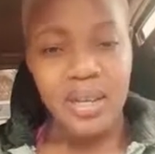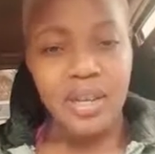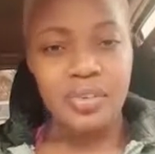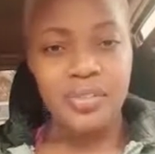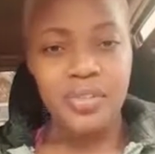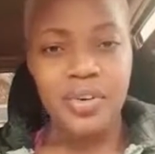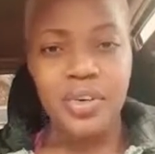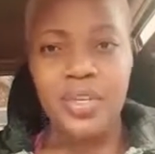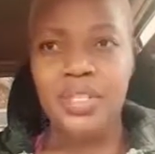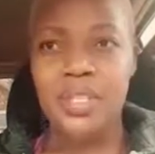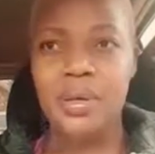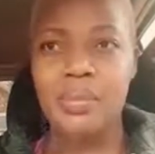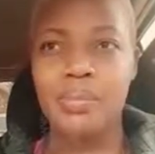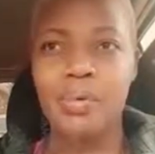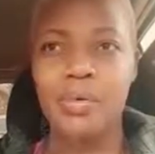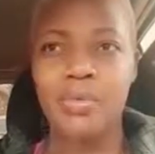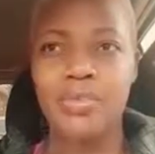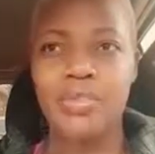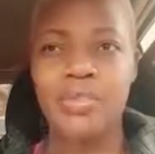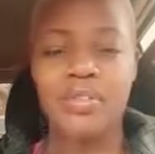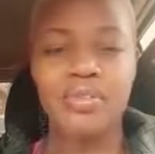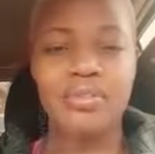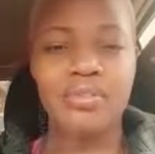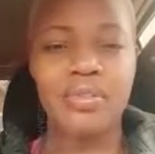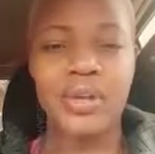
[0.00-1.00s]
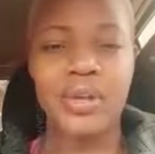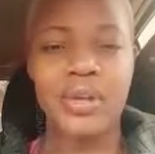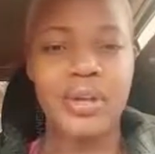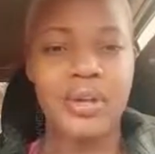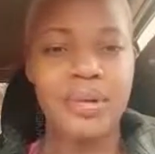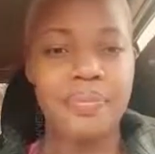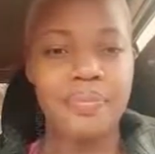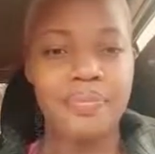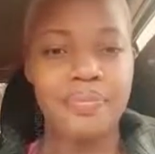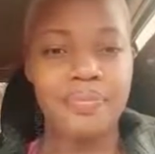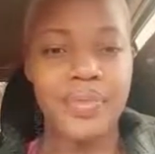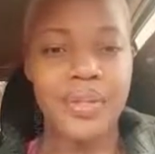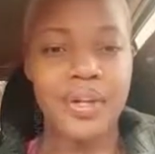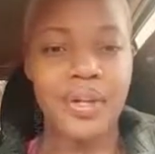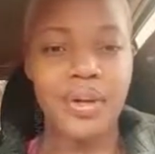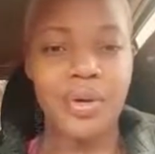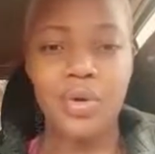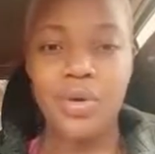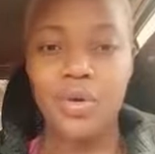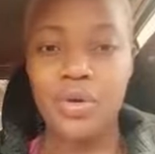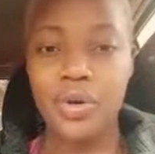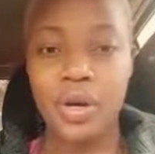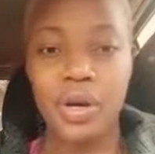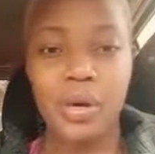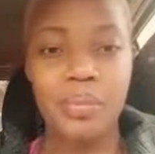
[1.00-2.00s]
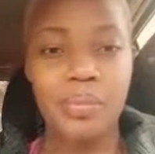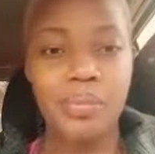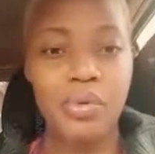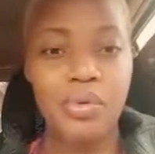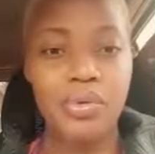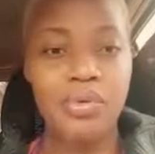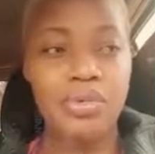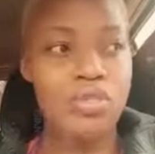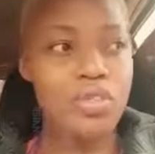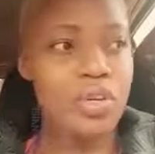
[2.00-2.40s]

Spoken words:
For example, the Honorable's